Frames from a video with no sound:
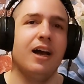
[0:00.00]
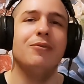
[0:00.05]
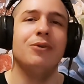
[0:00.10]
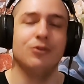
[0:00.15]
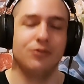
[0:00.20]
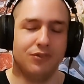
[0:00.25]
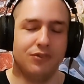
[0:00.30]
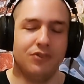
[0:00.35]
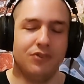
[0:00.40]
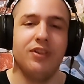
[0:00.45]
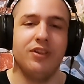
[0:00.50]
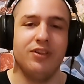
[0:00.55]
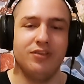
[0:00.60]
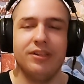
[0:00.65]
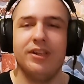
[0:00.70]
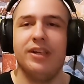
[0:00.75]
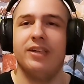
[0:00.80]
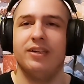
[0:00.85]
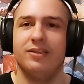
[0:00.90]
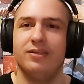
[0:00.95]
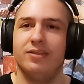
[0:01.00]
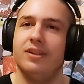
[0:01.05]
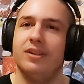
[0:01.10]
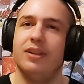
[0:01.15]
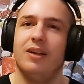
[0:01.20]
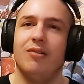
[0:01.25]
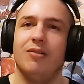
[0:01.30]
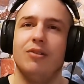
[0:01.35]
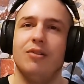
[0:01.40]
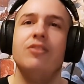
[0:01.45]
I want to see this live.
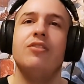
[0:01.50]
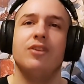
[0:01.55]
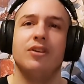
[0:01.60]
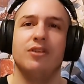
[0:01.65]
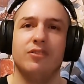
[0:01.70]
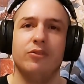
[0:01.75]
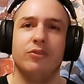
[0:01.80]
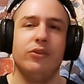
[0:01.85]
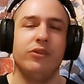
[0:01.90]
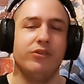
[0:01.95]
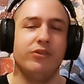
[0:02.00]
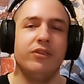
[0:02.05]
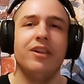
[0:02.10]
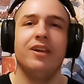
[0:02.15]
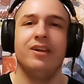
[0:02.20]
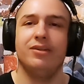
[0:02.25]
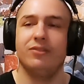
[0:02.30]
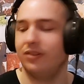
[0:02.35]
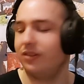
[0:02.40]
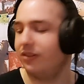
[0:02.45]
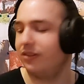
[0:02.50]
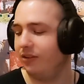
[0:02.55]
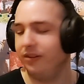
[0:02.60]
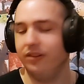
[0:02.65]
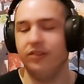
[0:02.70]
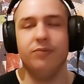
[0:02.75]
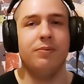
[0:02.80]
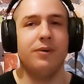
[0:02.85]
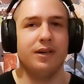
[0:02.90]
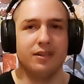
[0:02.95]
I want to see her do this live.
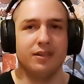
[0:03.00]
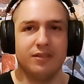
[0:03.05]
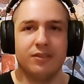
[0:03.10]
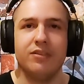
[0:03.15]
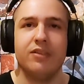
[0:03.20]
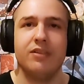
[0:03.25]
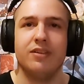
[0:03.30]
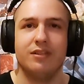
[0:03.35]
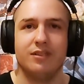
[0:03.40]
This part.